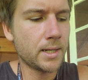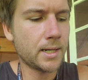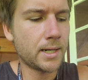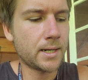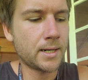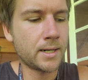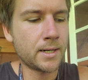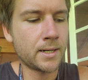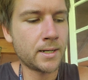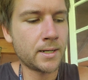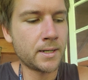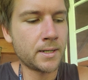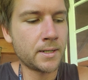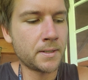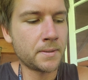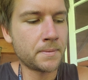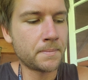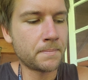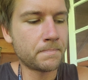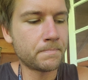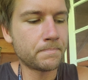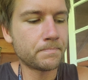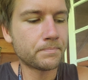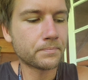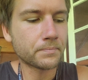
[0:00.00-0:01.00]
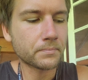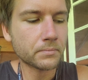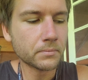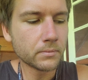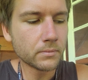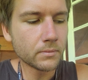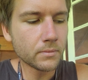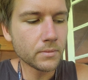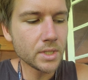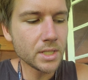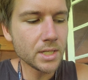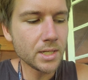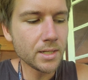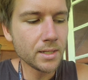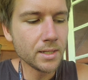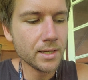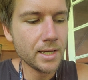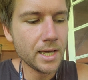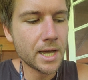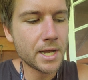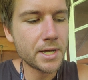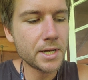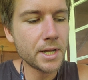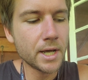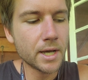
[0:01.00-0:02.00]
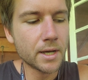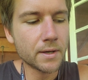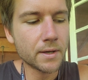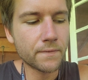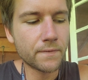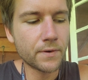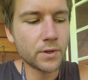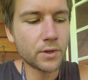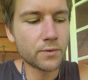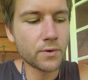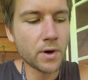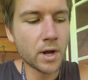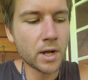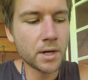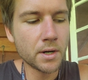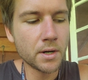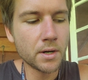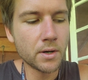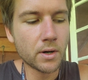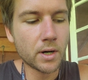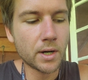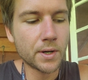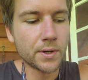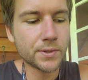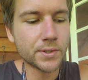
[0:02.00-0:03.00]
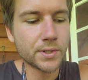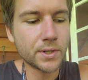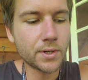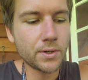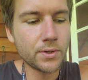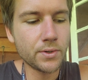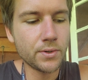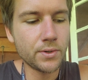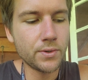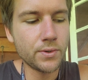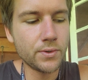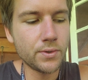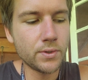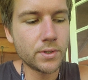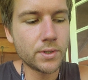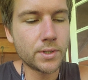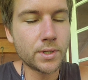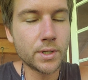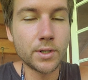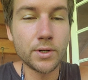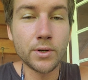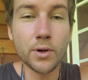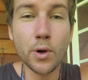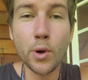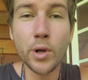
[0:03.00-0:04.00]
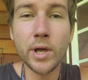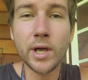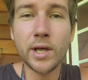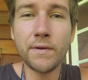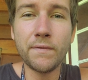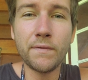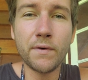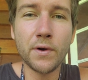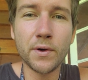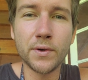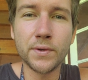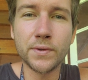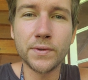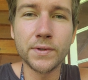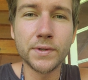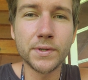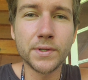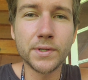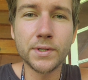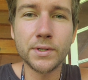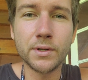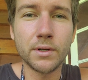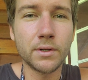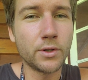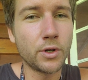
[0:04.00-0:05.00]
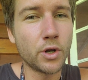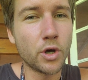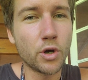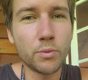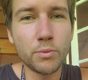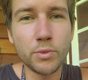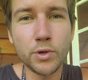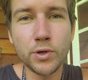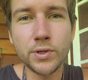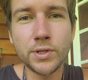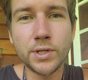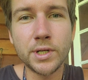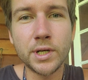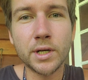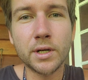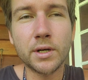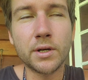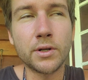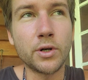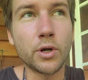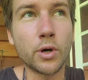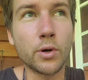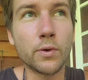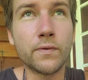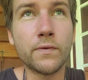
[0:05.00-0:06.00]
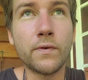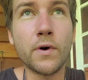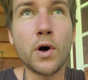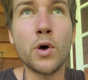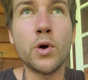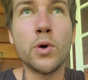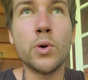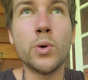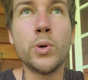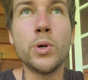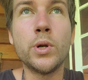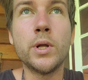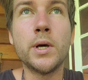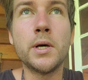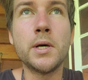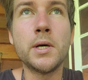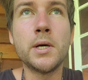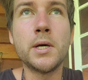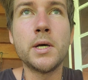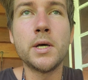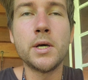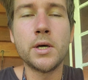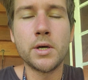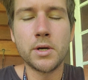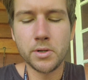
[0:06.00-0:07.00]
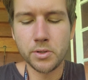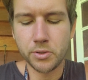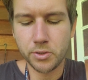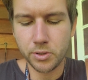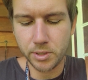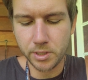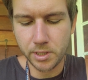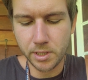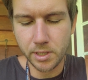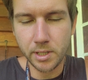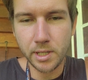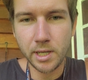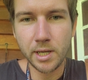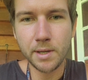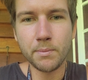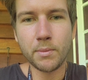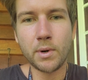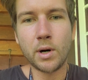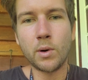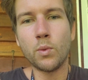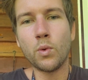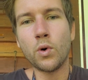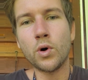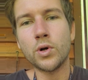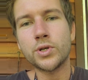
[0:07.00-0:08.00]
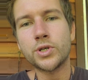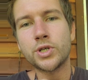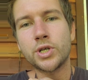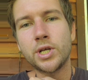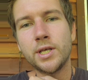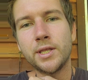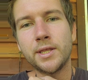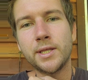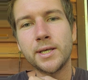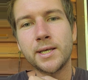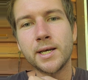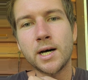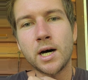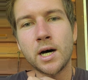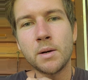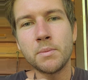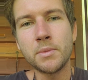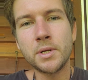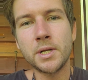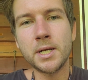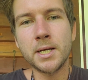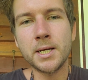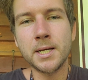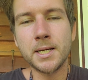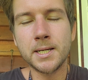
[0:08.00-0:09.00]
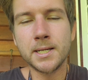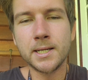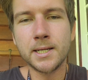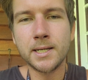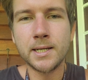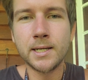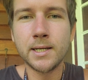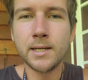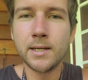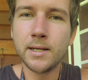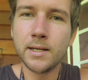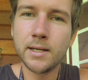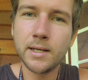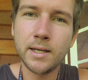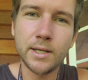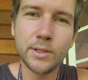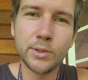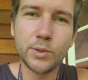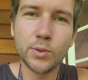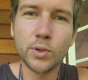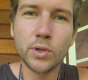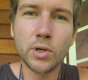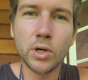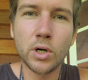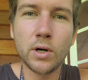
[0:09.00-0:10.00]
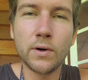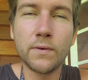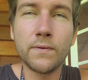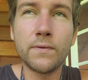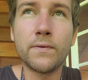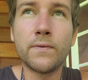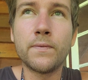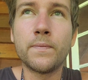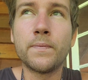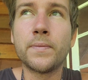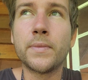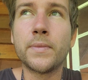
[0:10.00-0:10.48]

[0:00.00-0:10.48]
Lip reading: And yeah, for the run, I also used no headphones, no music, no phone. Just hit my watch, hit the Garmin, and took off.